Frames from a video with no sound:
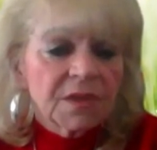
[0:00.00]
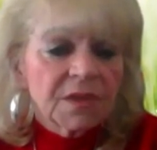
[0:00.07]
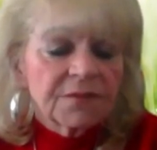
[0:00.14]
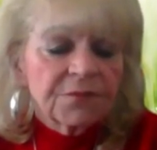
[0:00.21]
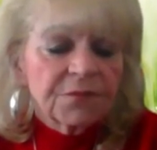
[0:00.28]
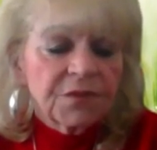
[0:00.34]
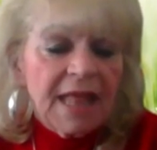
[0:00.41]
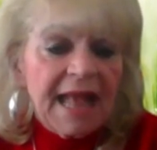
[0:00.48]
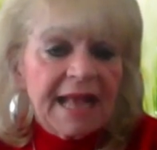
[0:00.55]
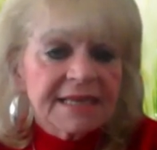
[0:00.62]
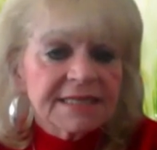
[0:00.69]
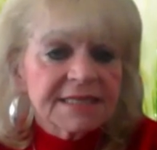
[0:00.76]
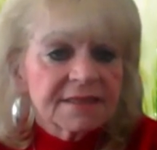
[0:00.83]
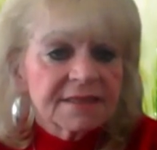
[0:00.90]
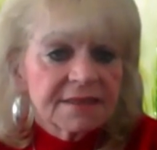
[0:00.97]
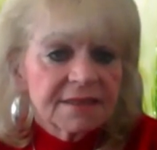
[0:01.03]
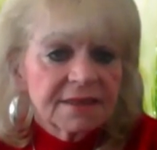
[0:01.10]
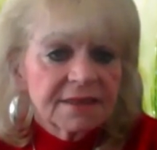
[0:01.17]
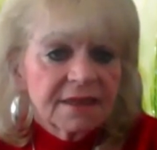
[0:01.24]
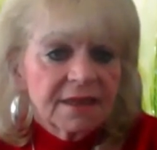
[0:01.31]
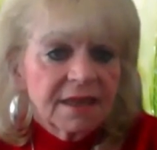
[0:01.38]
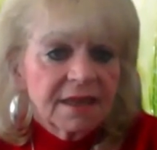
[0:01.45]
flax
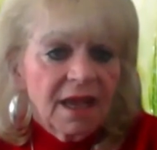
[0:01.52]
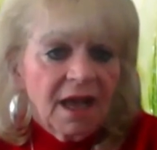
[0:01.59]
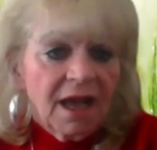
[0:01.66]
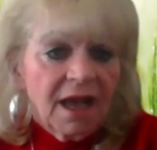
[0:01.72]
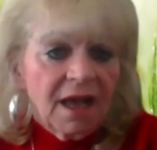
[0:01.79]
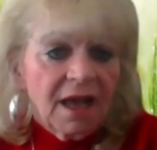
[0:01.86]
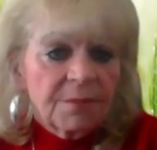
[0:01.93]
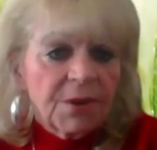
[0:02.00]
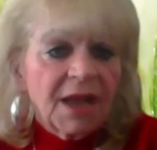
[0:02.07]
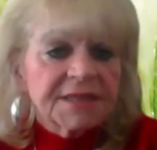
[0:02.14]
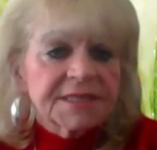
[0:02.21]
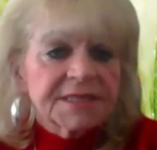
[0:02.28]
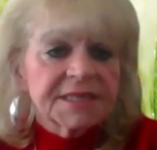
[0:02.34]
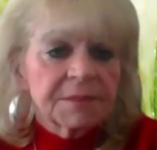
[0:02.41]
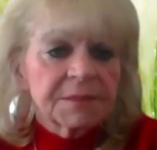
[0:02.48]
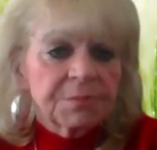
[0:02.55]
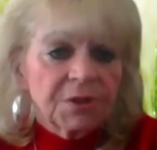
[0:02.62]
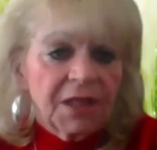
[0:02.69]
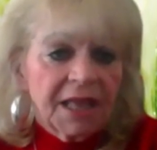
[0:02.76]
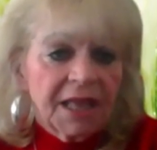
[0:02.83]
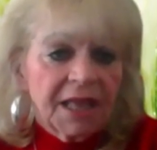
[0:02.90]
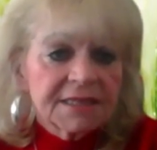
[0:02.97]
uh, processing
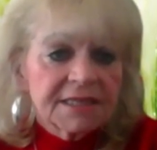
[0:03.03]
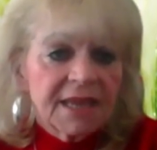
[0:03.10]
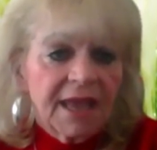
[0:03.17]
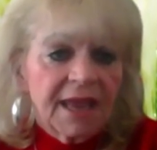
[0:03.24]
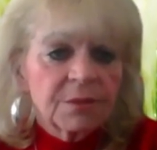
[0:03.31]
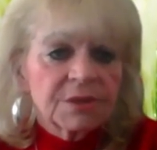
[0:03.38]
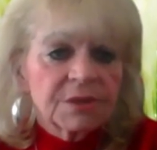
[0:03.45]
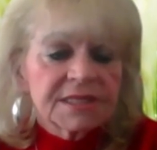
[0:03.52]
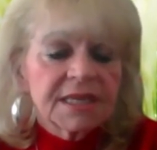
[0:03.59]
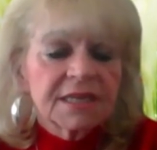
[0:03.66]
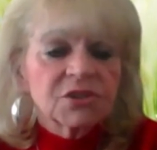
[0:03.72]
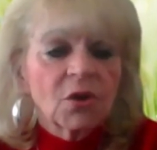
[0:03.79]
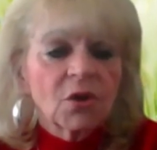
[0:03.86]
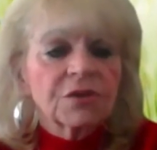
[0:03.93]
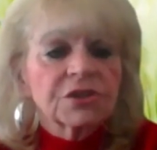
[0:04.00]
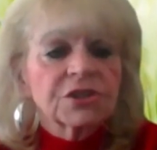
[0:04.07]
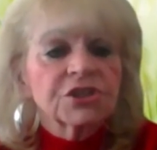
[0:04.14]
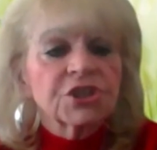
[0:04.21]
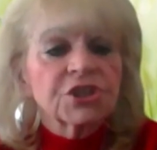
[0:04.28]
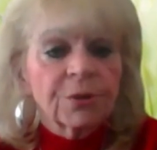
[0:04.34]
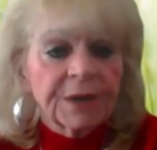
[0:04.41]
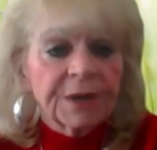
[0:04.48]
plant, and it was sent over to
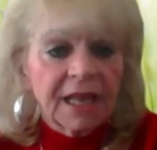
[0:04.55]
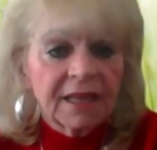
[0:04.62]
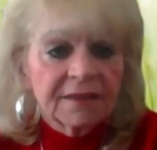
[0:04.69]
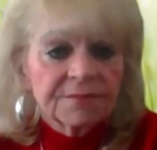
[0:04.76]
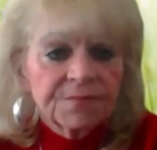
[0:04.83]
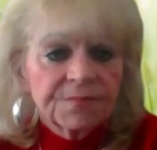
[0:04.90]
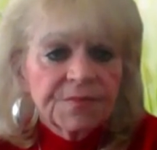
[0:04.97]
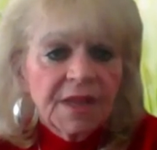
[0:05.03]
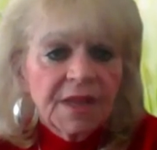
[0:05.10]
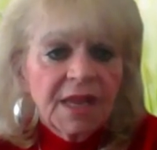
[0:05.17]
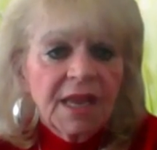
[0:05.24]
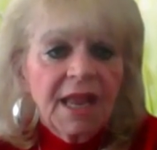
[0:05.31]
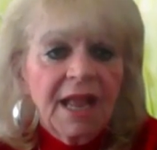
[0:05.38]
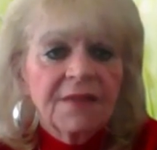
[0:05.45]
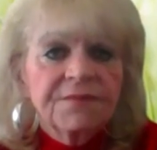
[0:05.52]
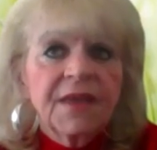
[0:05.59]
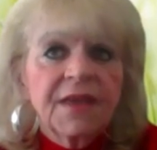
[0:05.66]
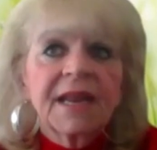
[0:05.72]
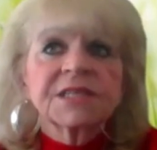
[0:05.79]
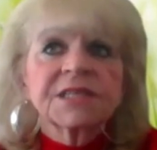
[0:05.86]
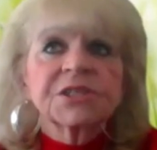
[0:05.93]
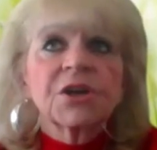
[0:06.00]
Germany. And then I
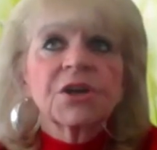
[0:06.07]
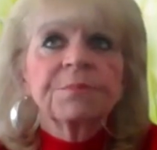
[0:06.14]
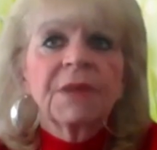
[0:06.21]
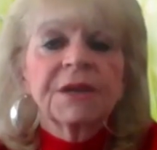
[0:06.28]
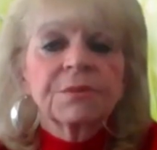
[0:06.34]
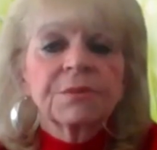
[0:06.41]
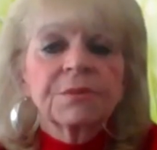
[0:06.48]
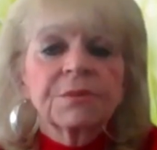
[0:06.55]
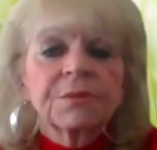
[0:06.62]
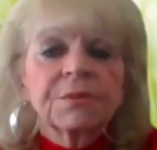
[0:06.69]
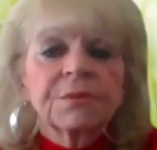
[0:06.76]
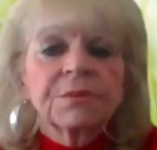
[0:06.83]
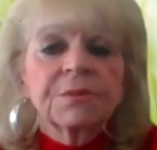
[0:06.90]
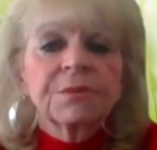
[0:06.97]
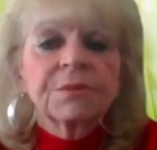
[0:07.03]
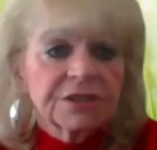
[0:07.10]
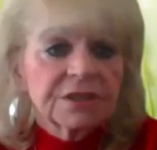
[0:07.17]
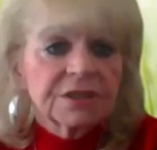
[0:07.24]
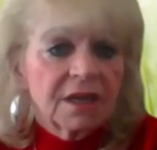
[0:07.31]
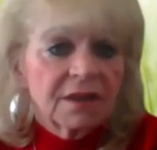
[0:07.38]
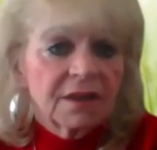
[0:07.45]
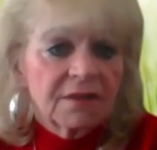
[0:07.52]
started my research
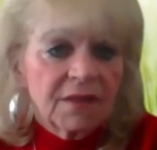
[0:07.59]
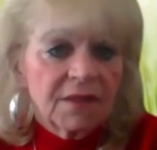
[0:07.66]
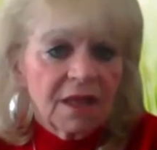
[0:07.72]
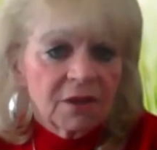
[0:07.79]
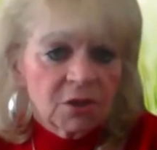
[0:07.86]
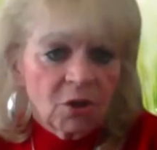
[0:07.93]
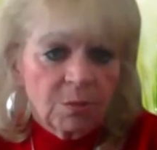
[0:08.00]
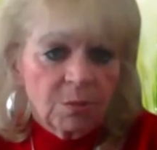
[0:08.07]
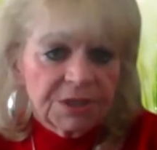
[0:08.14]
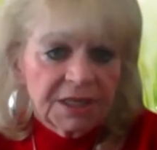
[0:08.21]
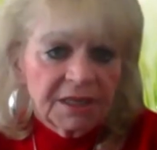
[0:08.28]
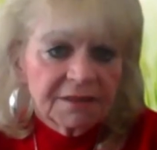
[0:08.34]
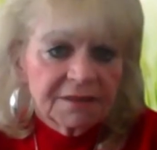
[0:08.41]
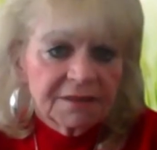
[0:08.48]
globally.